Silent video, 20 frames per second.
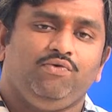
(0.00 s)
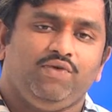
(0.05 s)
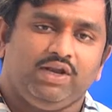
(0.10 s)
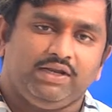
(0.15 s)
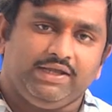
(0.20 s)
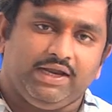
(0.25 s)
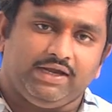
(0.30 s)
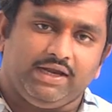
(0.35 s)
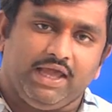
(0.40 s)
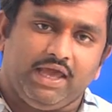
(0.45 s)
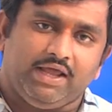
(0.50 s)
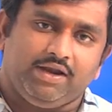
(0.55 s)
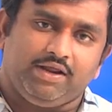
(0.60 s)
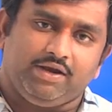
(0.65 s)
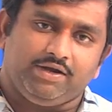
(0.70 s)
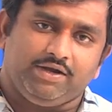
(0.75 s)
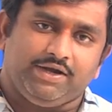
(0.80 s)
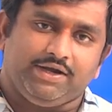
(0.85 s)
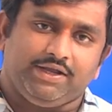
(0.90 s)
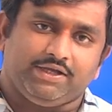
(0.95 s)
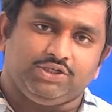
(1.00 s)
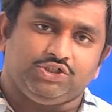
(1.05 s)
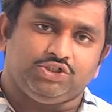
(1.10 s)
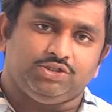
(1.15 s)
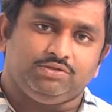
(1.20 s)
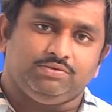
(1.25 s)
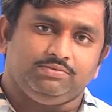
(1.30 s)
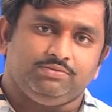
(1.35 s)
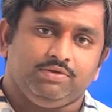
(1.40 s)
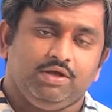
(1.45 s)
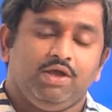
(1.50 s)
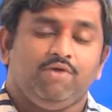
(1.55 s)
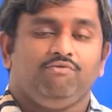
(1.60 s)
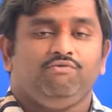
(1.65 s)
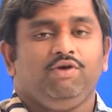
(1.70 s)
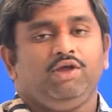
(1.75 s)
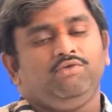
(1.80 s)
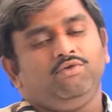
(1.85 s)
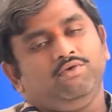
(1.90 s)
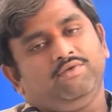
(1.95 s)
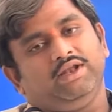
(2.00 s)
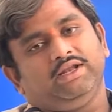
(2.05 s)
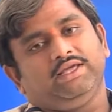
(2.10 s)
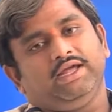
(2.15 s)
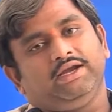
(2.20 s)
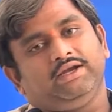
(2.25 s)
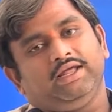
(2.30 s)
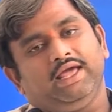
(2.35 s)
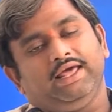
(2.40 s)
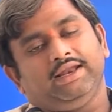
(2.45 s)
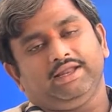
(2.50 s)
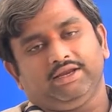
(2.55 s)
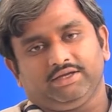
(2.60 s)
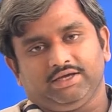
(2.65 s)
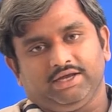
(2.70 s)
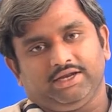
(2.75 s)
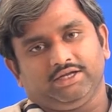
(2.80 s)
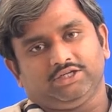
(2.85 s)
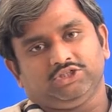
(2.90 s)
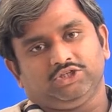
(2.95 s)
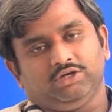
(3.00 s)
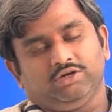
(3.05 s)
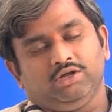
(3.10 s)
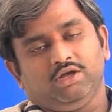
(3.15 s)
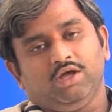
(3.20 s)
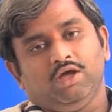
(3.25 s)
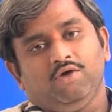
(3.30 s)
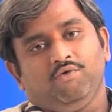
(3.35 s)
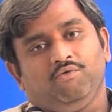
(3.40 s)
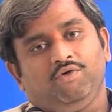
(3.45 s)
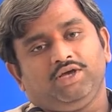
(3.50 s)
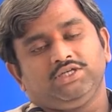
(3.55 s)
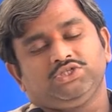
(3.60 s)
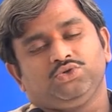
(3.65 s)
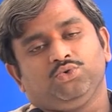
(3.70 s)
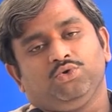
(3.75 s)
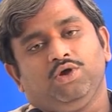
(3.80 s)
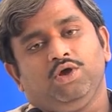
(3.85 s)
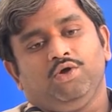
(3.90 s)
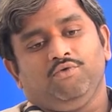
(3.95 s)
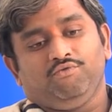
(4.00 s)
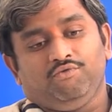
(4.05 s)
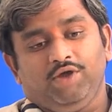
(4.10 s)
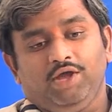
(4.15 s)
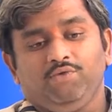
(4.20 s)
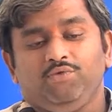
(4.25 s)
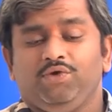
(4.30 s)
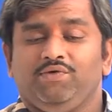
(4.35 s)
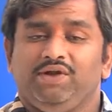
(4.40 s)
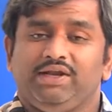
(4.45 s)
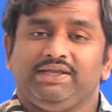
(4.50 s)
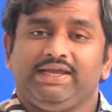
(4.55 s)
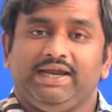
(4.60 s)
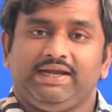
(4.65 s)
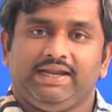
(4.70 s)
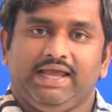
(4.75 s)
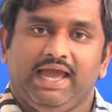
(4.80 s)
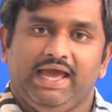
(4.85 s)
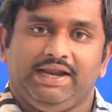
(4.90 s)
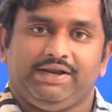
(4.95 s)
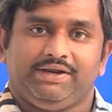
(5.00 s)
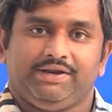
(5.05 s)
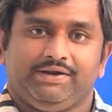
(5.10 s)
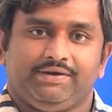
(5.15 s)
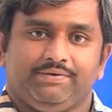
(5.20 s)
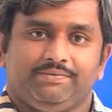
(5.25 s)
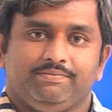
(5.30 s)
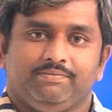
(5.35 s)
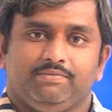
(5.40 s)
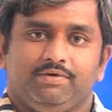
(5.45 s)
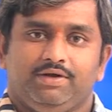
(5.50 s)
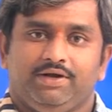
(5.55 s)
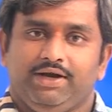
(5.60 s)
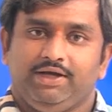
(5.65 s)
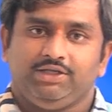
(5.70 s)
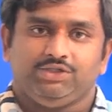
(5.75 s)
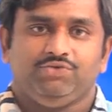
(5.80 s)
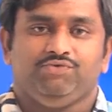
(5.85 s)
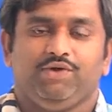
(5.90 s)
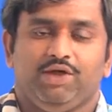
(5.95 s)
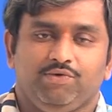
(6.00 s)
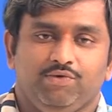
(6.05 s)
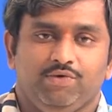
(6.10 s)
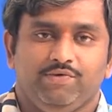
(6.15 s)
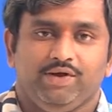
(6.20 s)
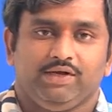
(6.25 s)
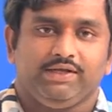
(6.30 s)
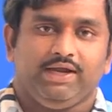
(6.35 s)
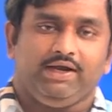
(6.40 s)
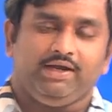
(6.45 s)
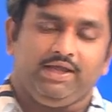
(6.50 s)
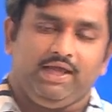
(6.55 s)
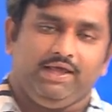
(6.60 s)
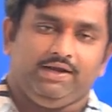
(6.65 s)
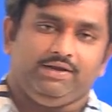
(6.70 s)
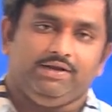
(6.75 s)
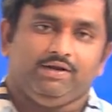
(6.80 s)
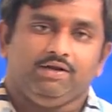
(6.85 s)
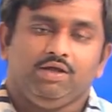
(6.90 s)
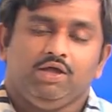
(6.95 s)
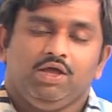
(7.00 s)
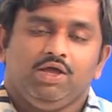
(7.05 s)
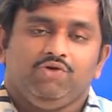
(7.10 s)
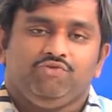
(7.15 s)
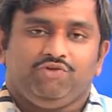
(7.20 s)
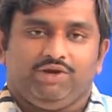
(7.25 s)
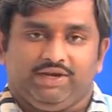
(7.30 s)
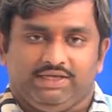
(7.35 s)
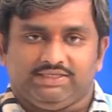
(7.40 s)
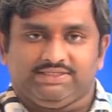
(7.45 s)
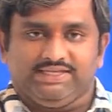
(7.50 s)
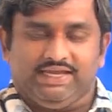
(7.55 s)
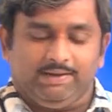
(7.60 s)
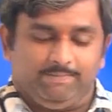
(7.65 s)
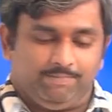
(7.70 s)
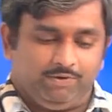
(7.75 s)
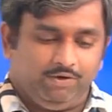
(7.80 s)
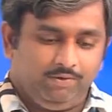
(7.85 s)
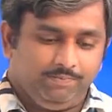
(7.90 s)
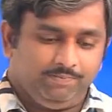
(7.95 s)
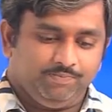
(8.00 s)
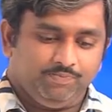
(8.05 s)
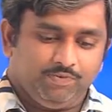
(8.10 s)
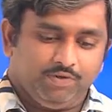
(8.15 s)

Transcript: will get error detection, where we will get error correction. First, where we will get error right, where we will get error. For example,